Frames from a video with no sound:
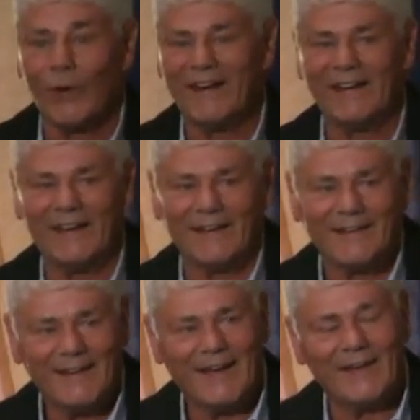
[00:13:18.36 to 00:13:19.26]
We did.
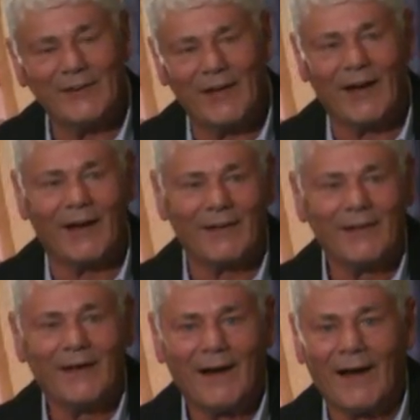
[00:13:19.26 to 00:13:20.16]
And
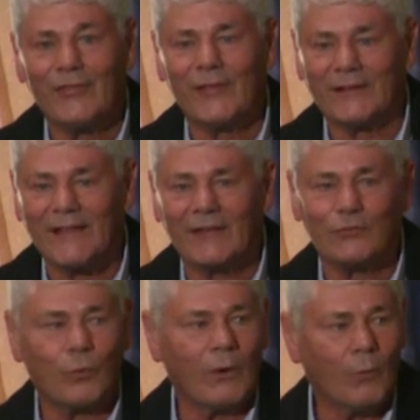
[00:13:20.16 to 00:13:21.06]
I think
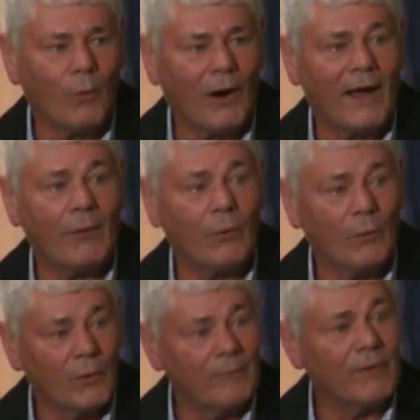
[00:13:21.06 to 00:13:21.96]
that's why
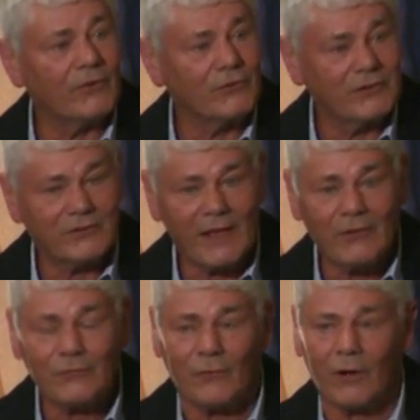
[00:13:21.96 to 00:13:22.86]
we've been
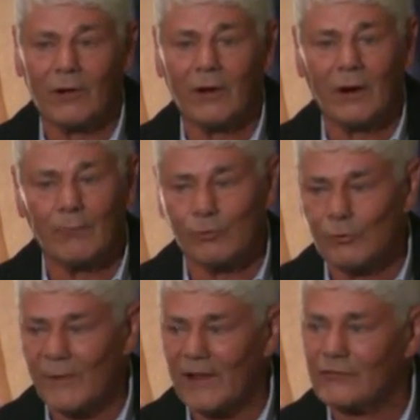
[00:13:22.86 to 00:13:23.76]
successful. Our
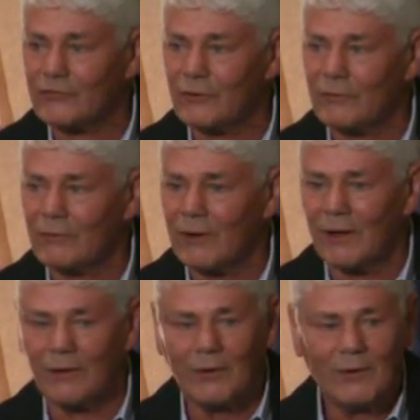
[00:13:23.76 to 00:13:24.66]

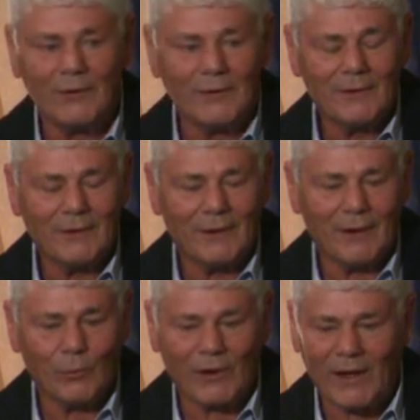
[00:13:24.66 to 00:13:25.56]
brewmaster,
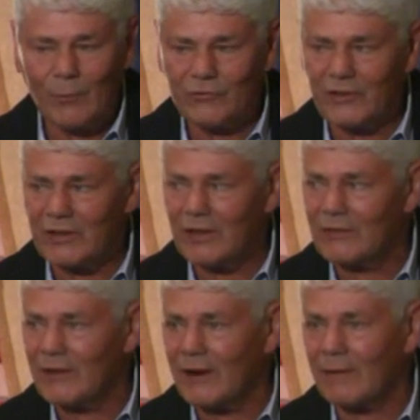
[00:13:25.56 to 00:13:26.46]
when I was a
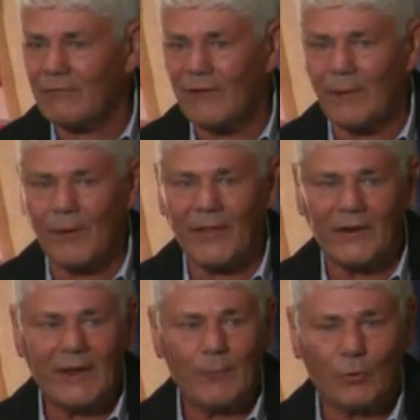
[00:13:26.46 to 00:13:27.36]
kid there, a fellow by
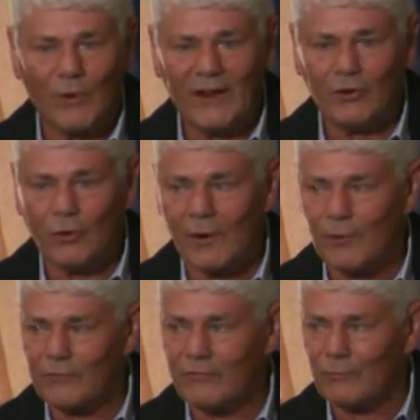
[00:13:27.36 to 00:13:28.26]
the name of Ray
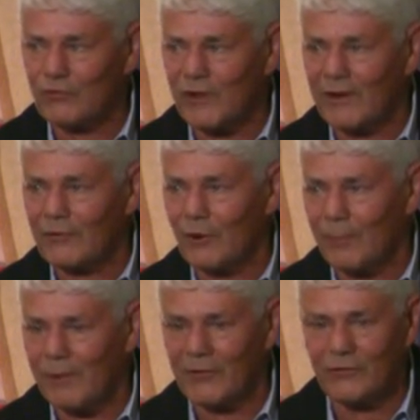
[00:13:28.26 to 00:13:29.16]
Norbert from
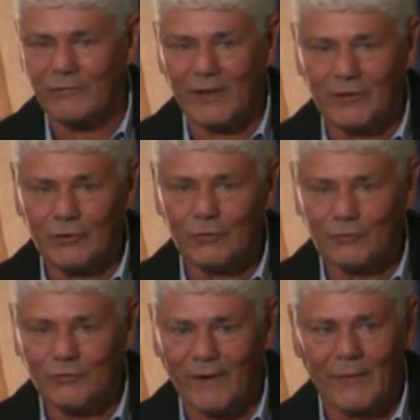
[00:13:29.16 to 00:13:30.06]
Shenandoah, Pennsylvania,
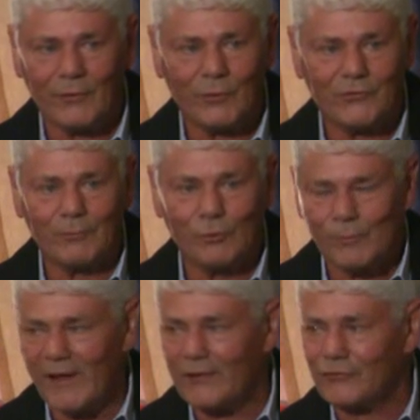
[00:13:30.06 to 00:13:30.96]
whose father was a
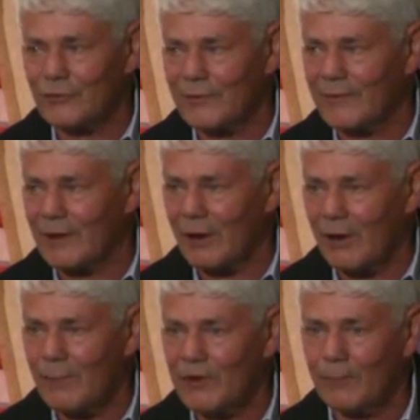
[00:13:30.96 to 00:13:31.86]
brewmaster in the
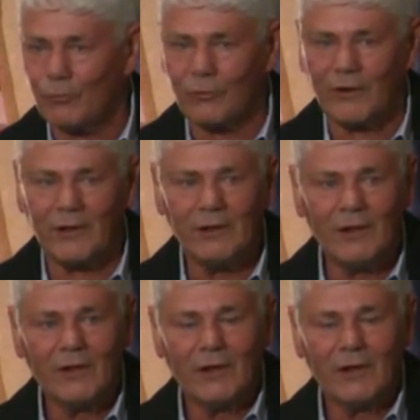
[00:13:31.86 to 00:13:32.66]
Columbia Brewery.